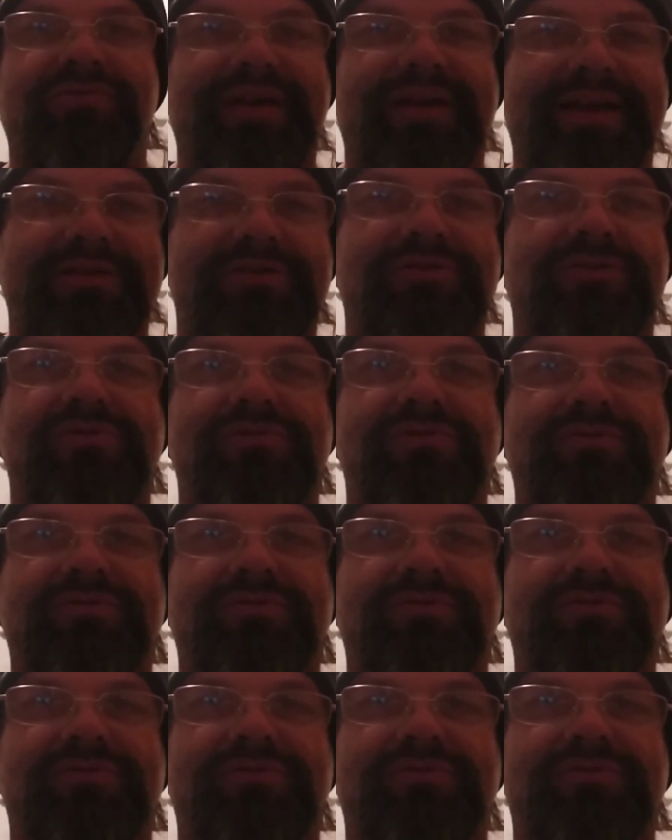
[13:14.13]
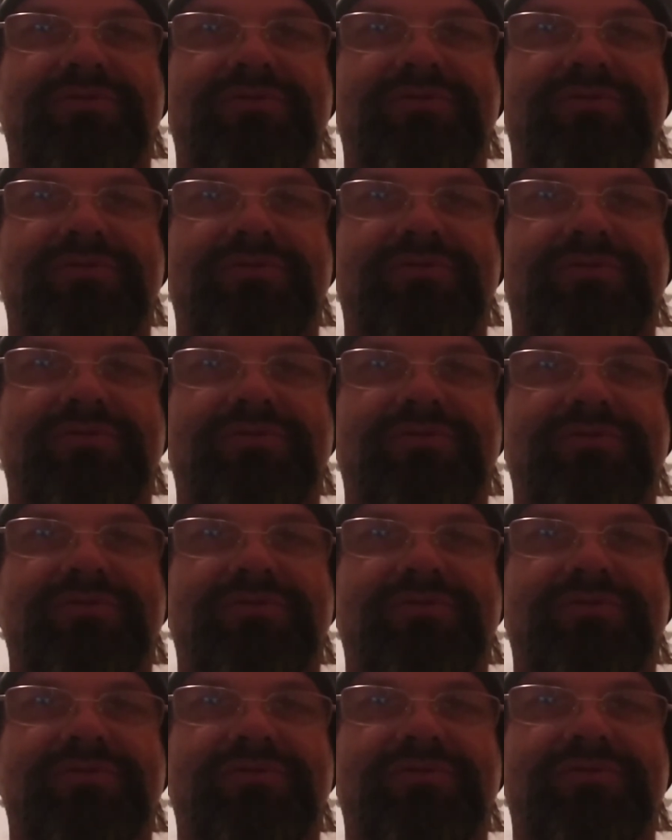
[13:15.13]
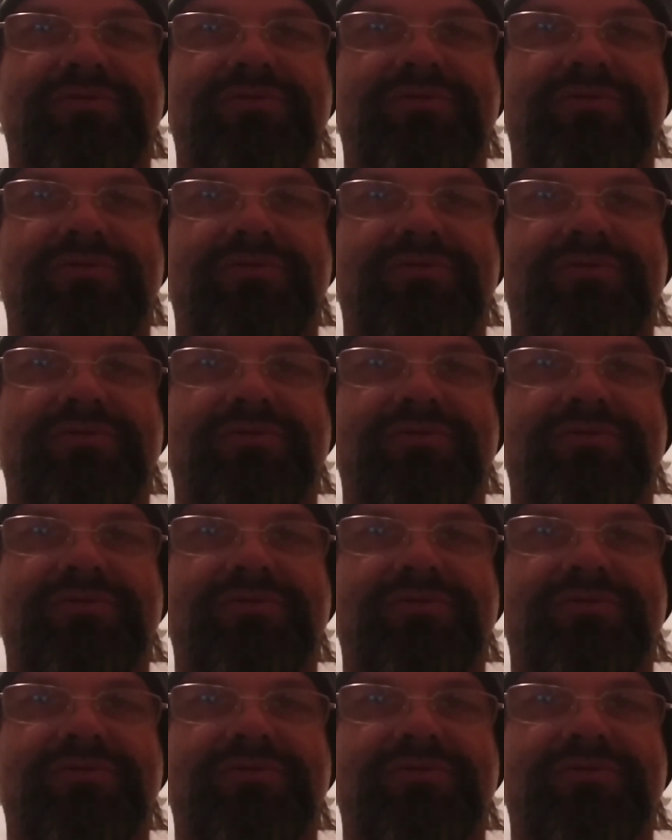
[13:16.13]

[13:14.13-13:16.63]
His own, you